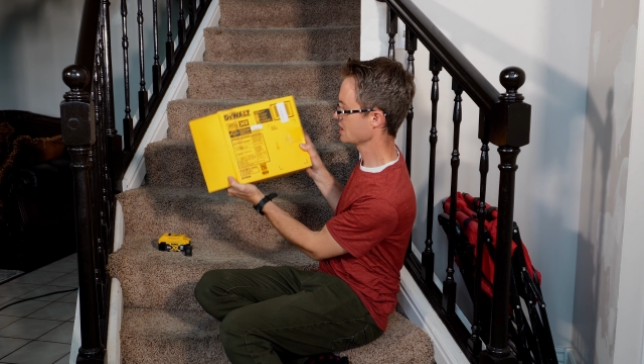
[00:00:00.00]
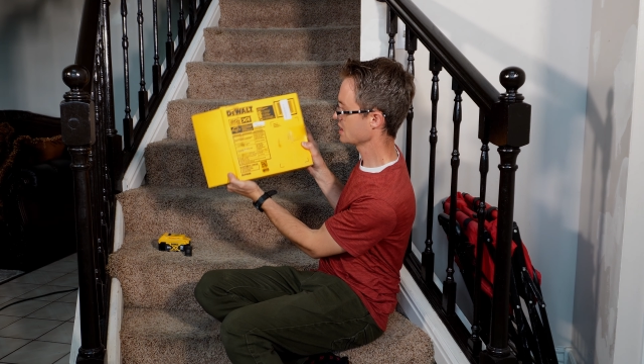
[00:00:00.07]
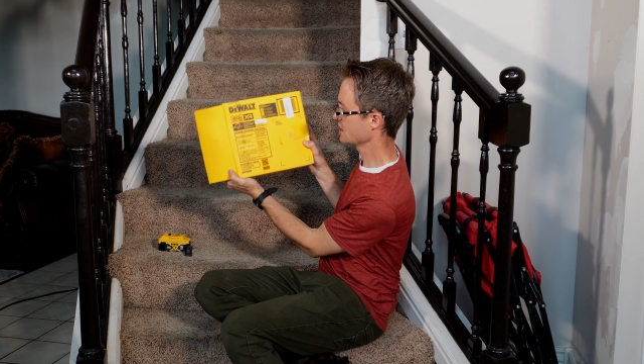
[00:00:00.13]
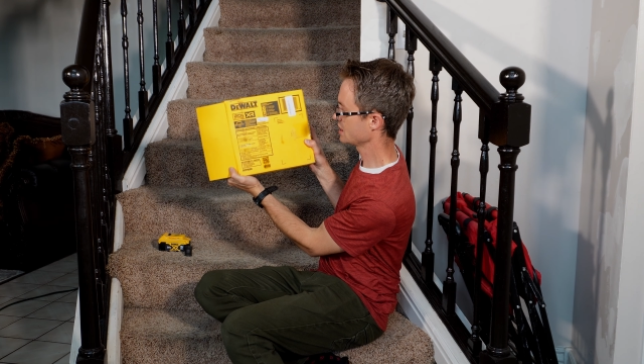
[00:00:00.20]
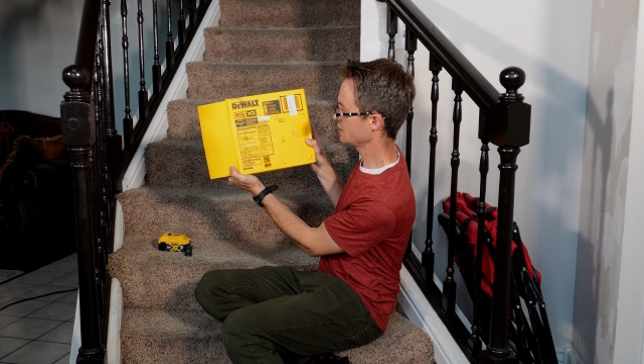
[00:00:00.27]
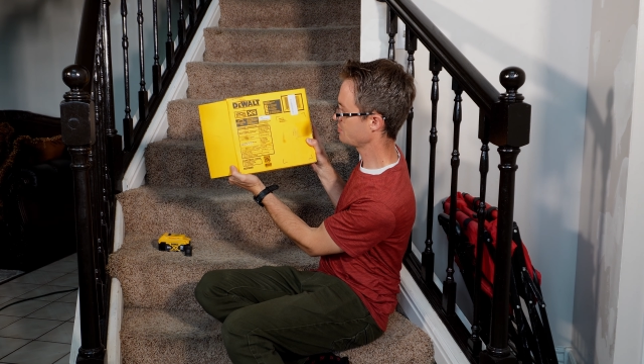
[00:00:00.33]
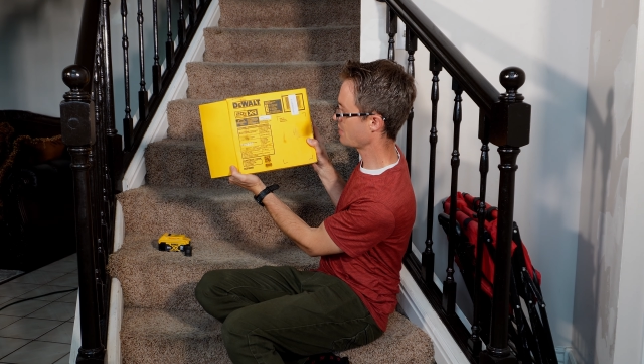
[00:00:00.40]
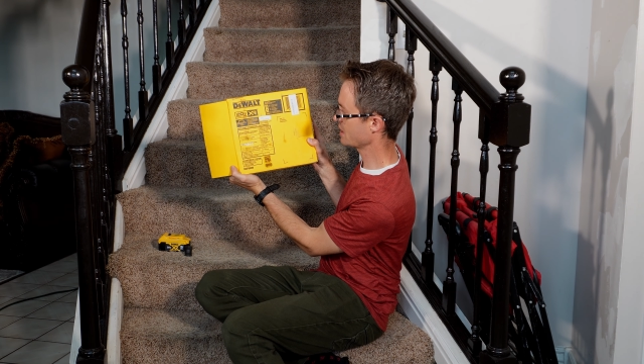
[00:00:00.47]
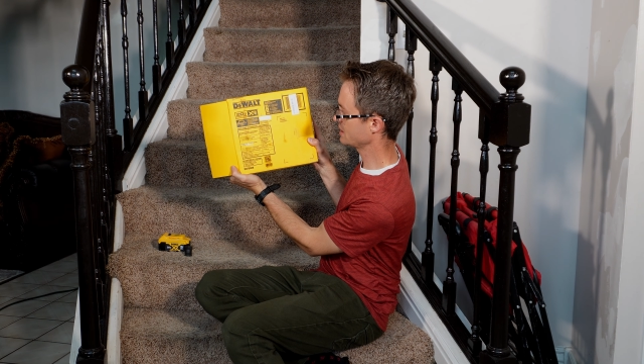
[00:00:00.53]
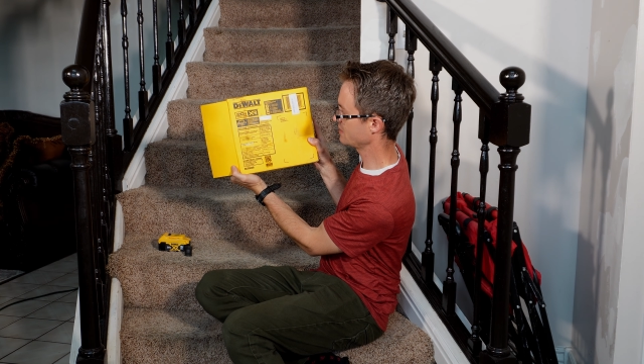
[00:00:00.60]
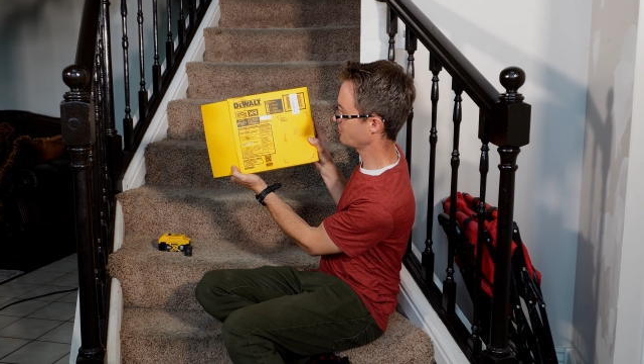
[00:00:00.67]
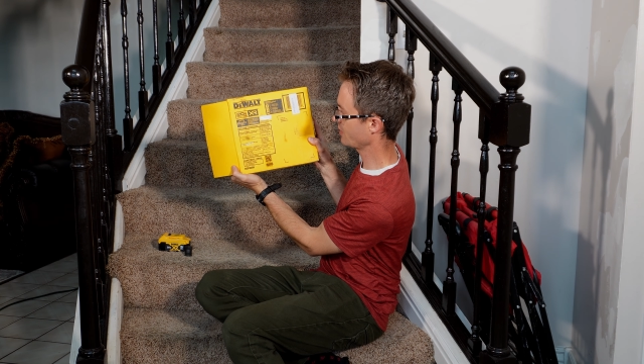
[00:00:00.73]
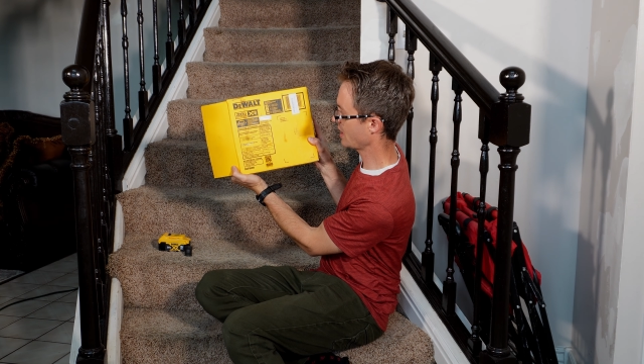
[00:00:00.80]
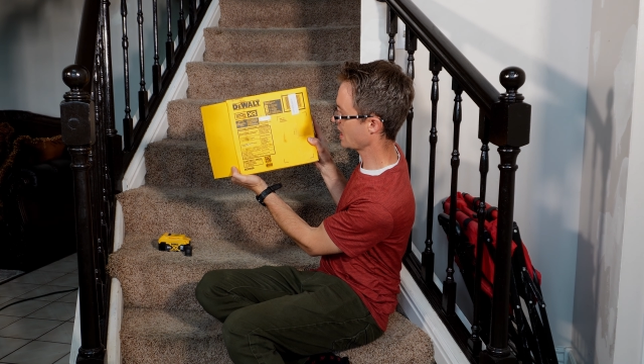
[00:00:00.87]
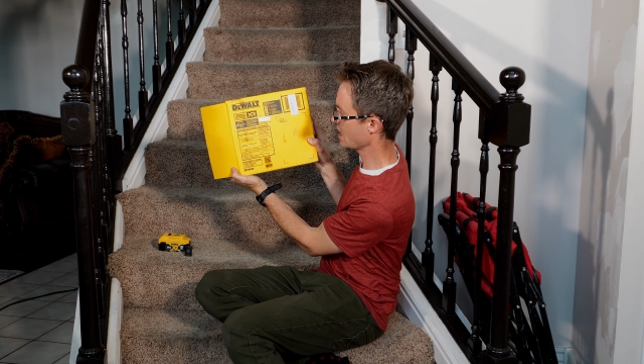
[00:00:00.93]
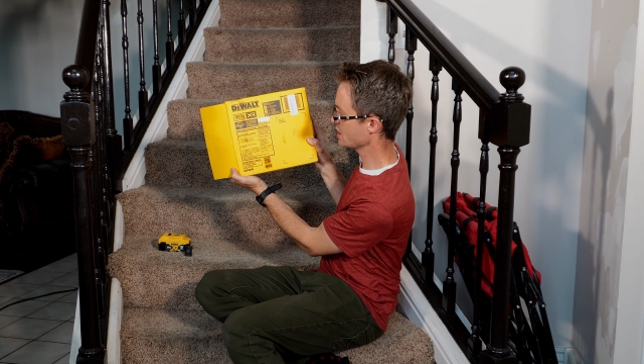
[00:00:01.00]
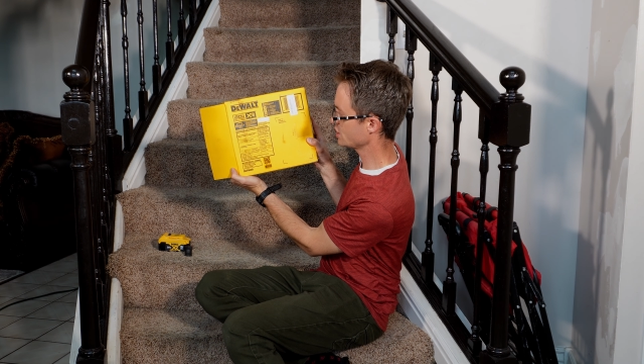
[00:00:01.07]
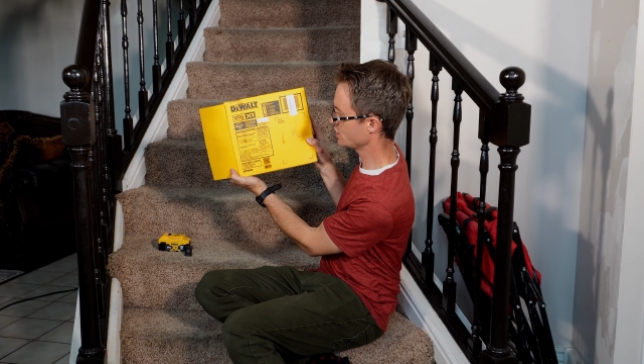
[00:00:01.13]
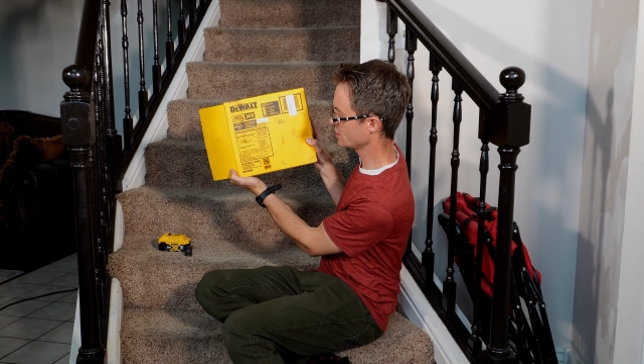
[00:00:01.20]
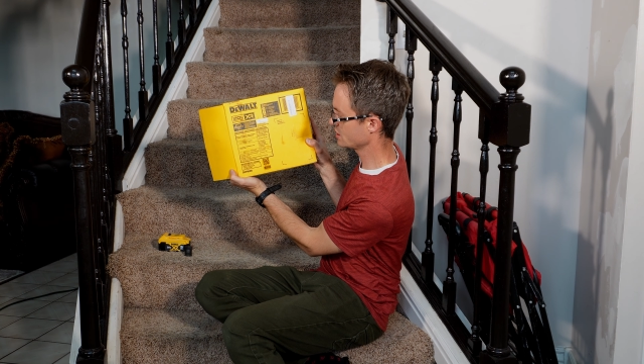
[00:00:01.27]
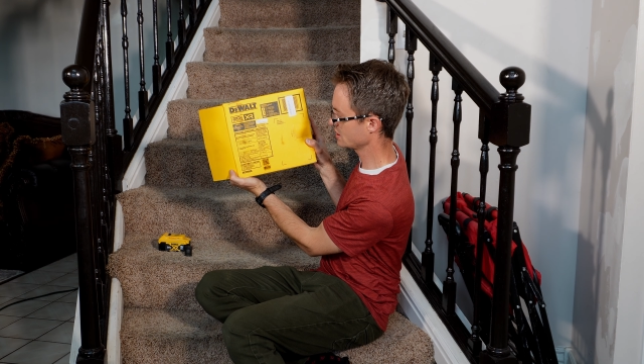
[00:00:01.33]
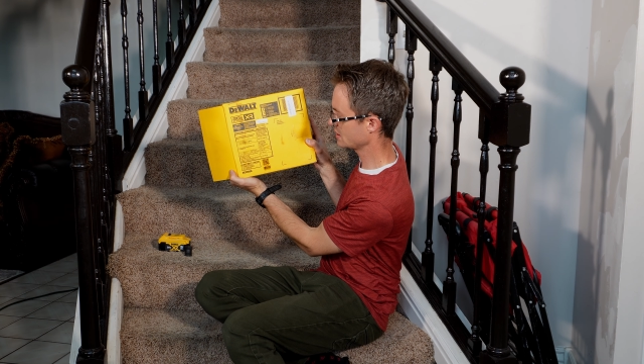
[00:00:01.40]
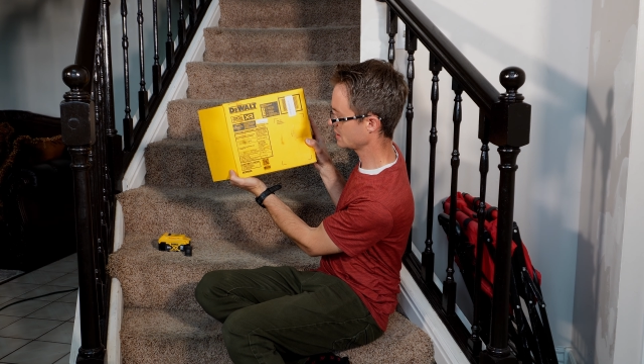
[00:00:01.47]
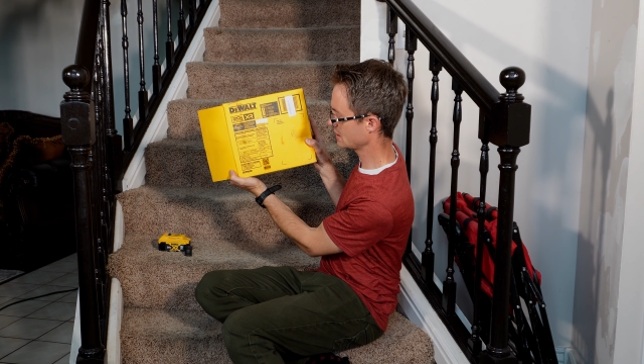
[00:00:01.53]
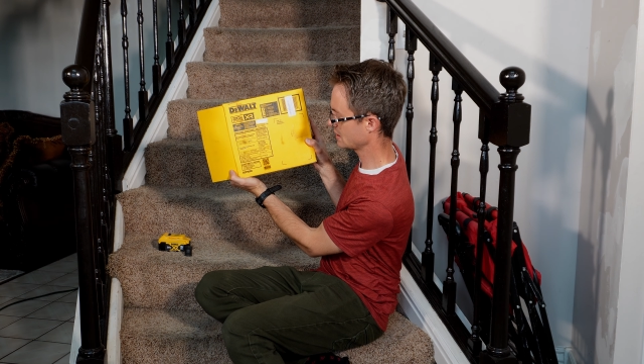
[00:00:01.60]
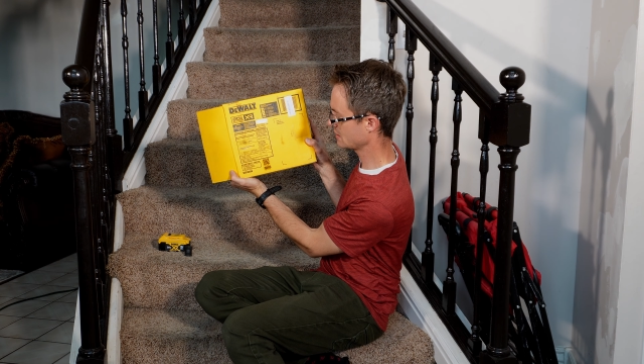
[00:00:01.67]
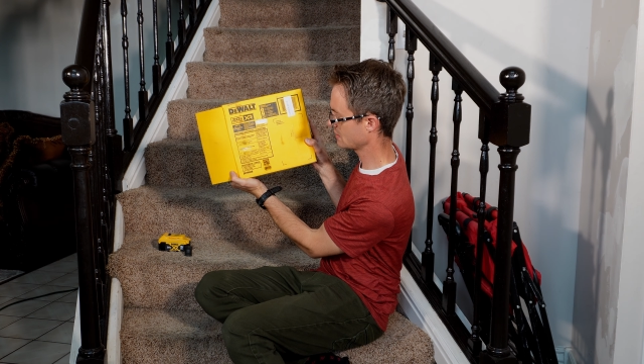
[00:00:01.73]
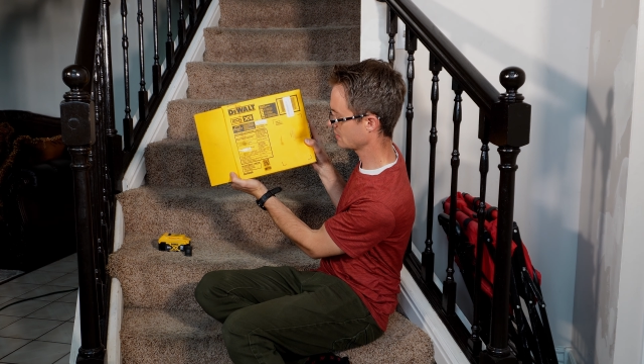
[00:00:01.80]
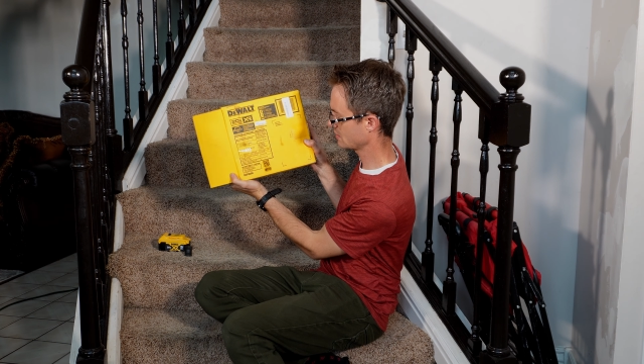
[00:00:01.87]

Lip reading: specifications.